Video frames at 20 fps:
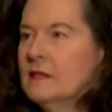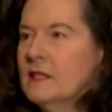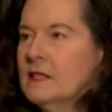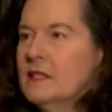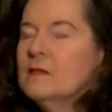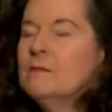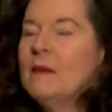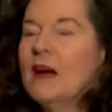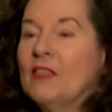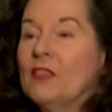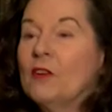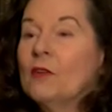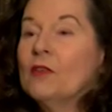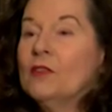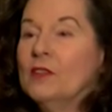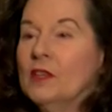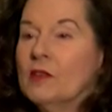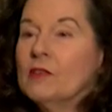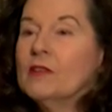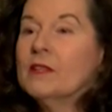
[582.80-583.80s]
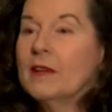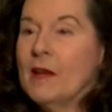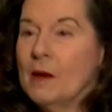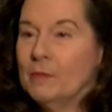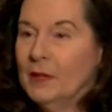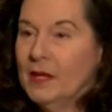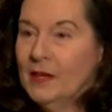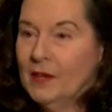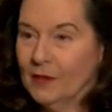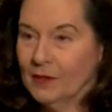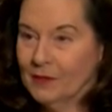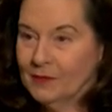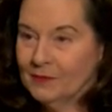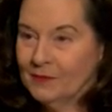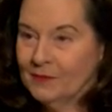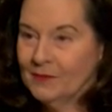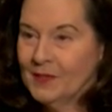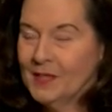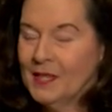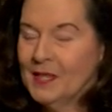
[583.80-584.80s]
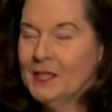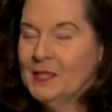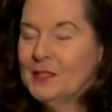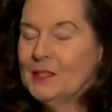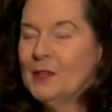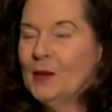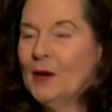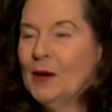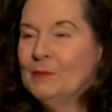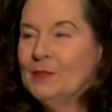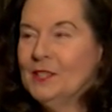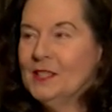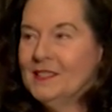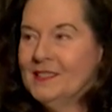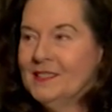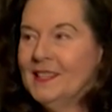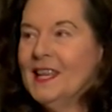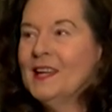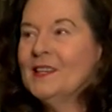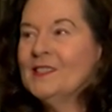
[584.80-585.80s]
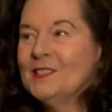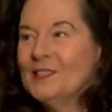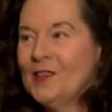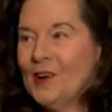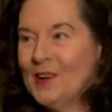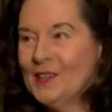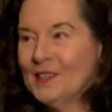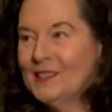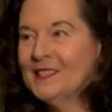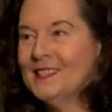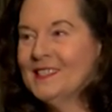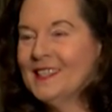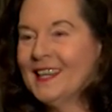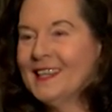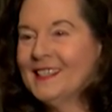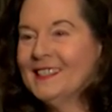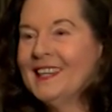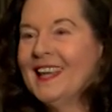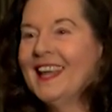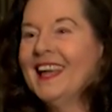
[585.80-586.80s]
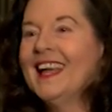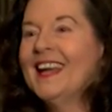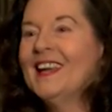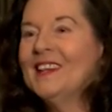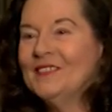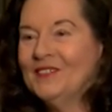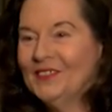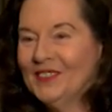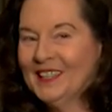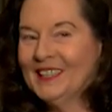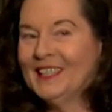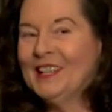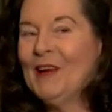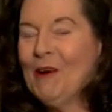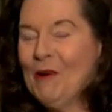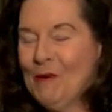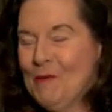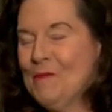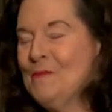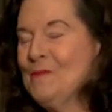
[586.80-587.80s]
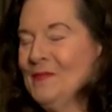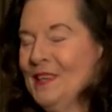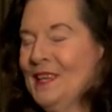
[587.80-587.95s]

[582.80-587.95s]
This is my third year to come here. So I'm just now starting to settle down and feel at home